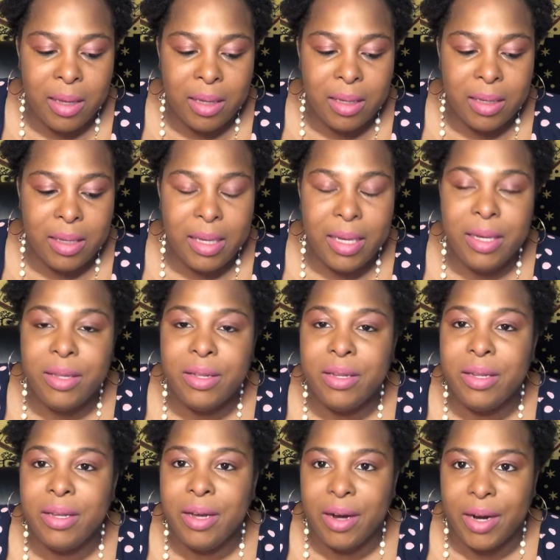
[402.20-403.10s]

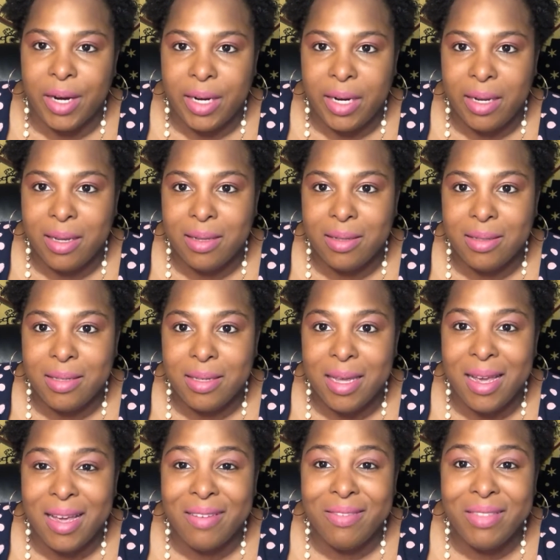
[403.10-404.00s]
Legal guardians
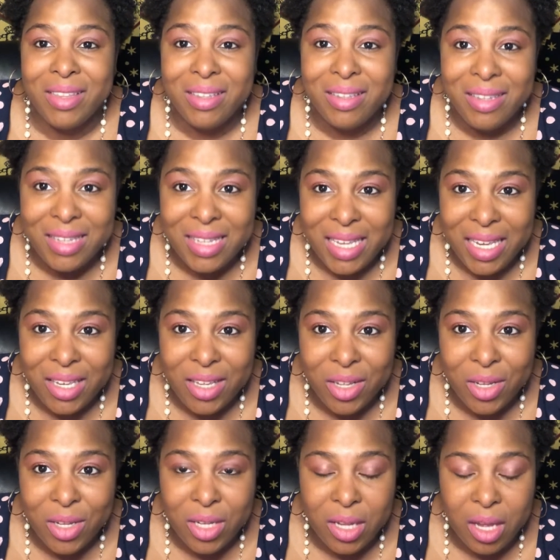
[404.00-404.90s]
have the
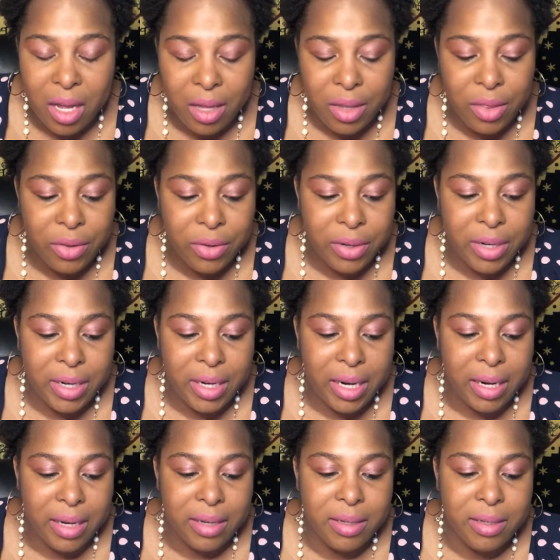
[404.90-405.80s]
legal
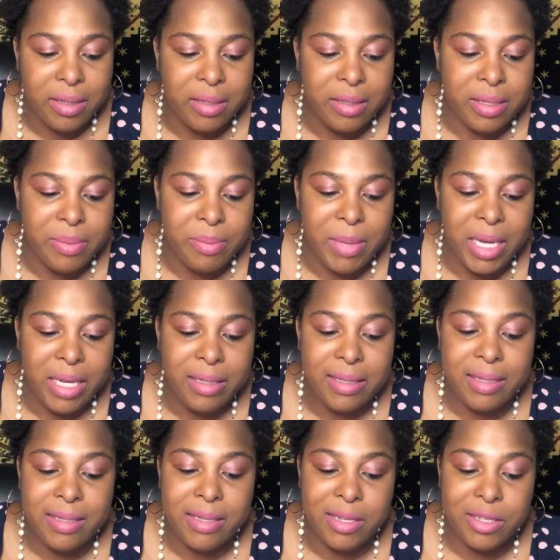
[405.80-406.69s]
authority to make
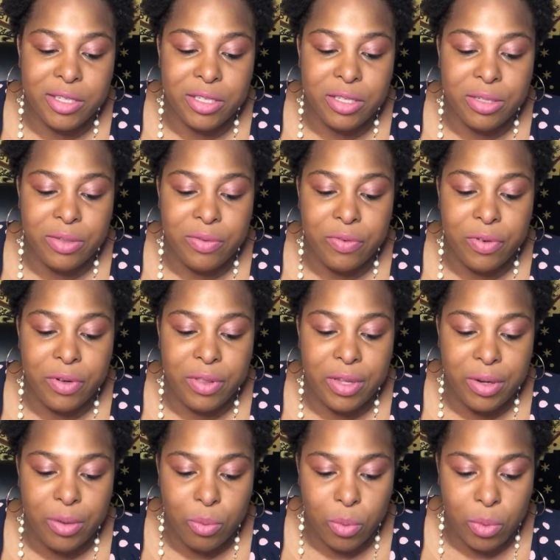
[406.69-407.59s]
decisions for
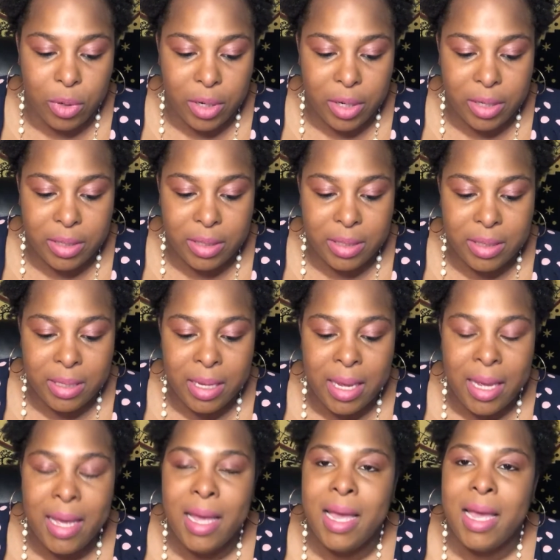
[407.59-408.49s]
their wards
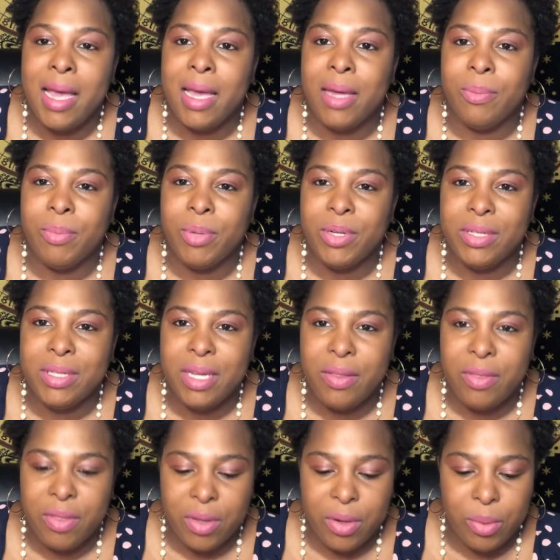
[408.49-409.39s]
and
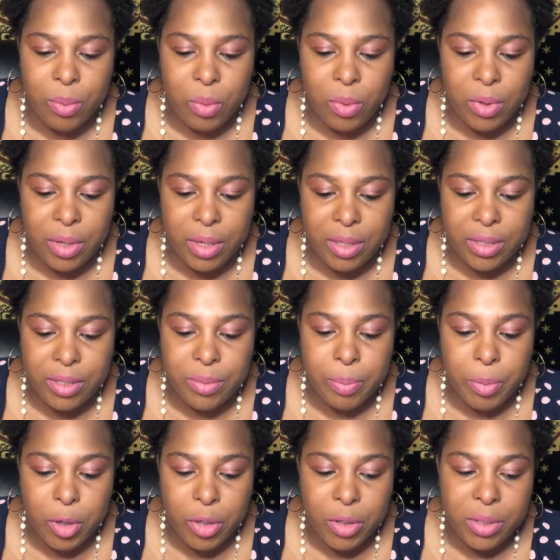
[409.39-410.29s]
present their ward's
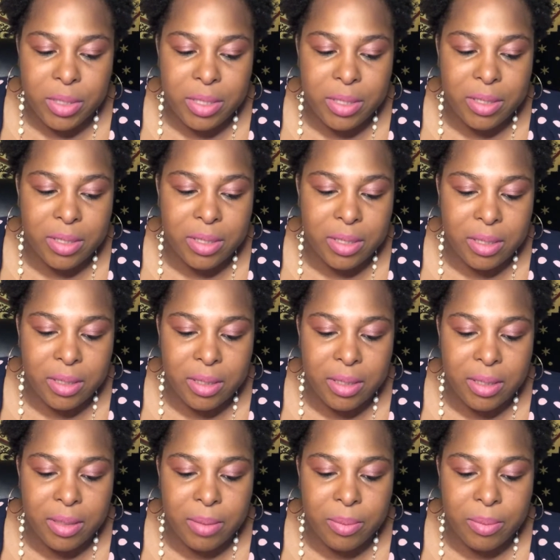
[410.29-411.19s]
personal
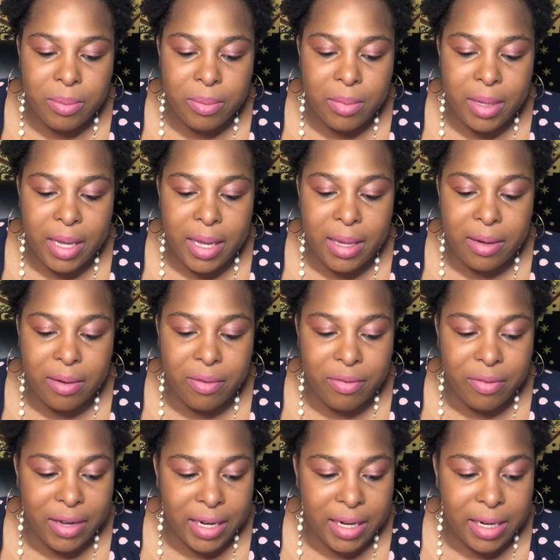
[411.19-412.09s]
and
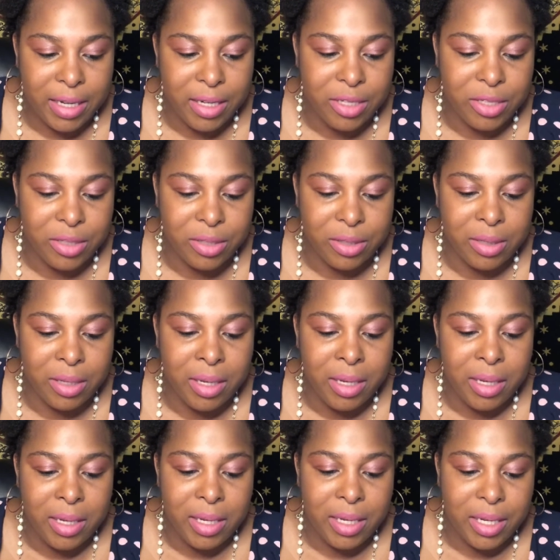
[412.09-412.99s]
financial
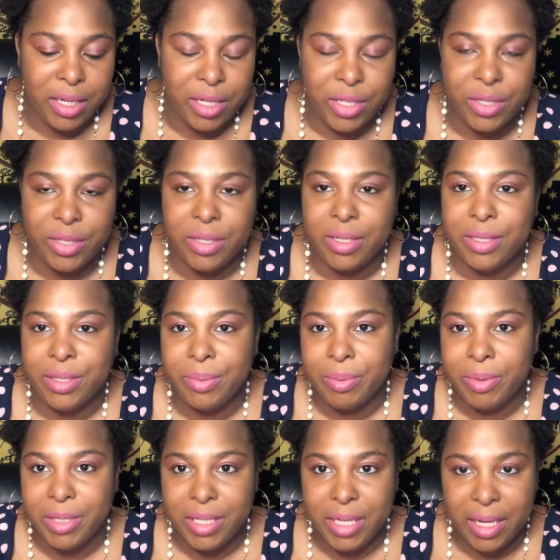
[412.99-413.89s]
interests to
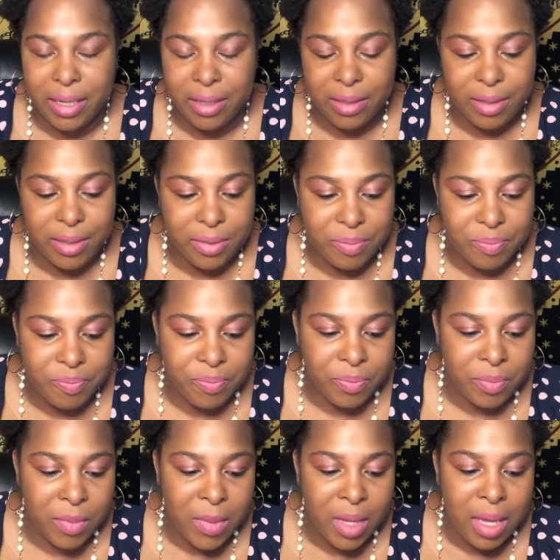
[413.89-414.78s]
protect.
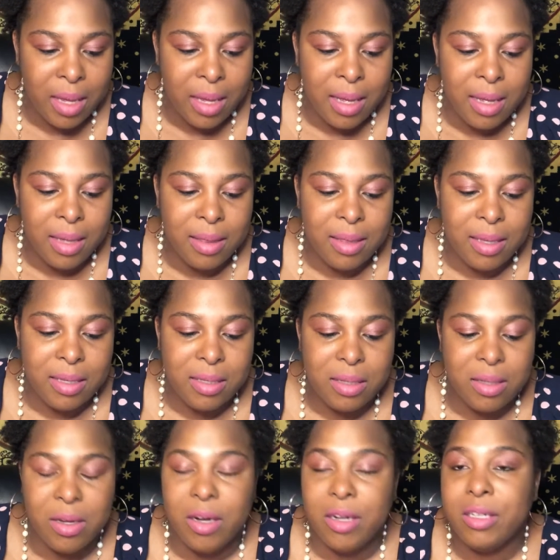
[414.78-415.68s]
This
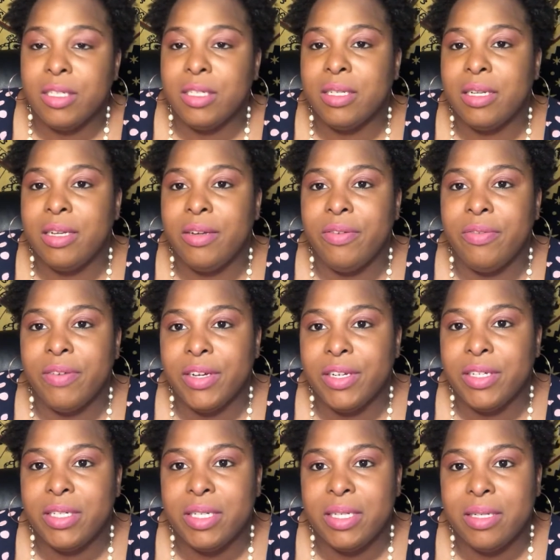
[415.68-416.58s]
largely
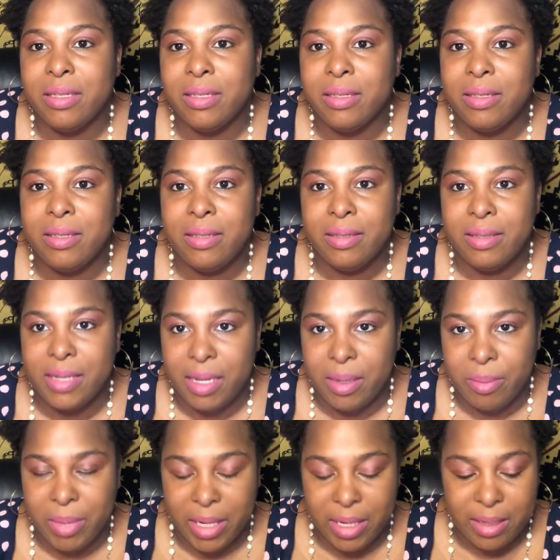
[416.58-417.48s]
functions
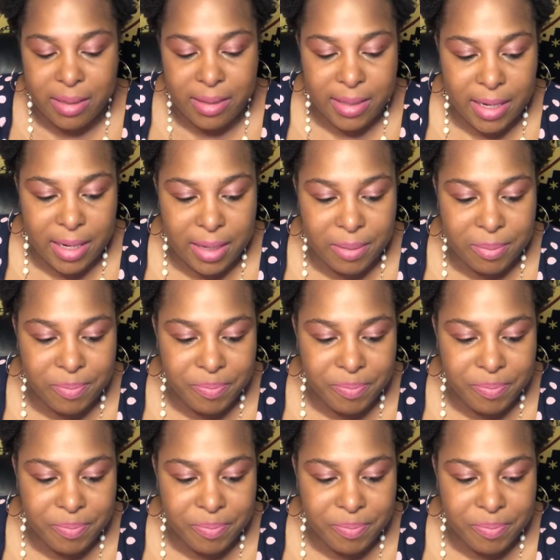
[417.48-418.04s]
state by state.